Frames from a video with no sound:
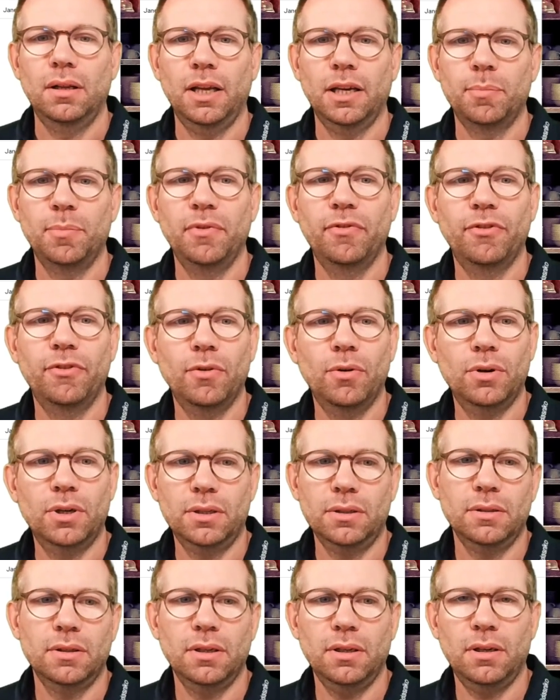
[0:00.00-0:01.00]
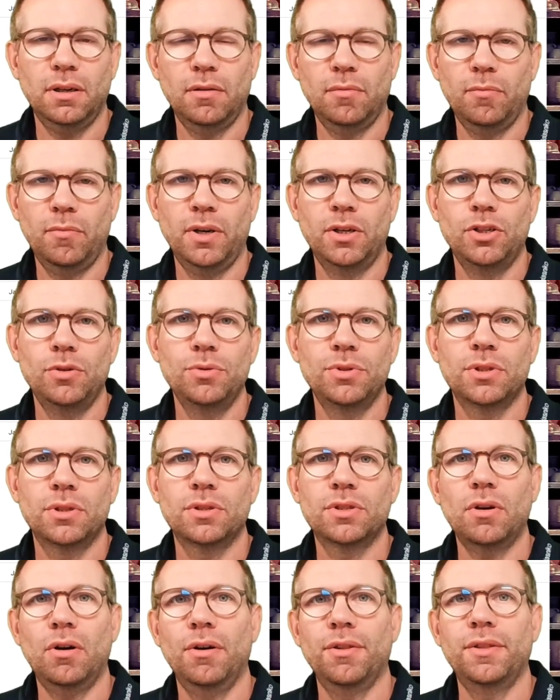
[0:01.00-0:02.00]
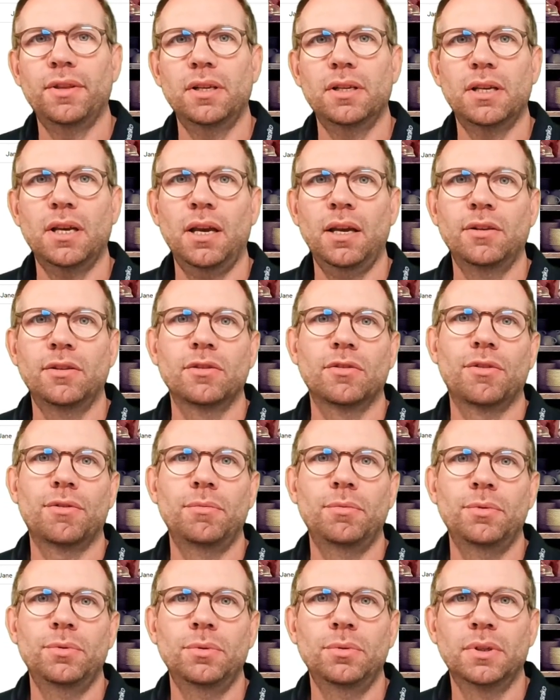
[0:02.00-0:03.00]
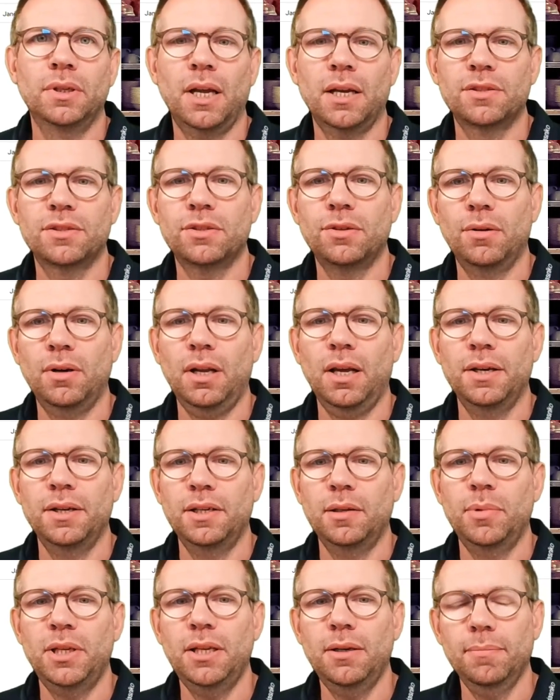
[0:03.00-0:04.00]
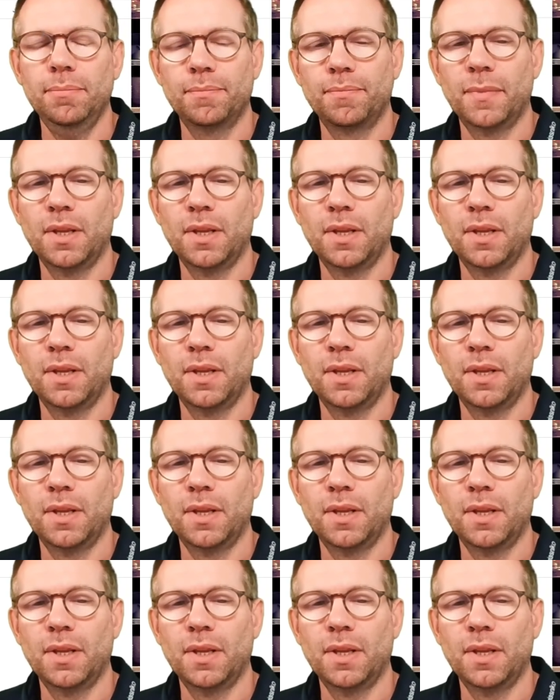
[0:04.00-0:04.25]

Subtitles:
before, when users authenticate through an external IdP.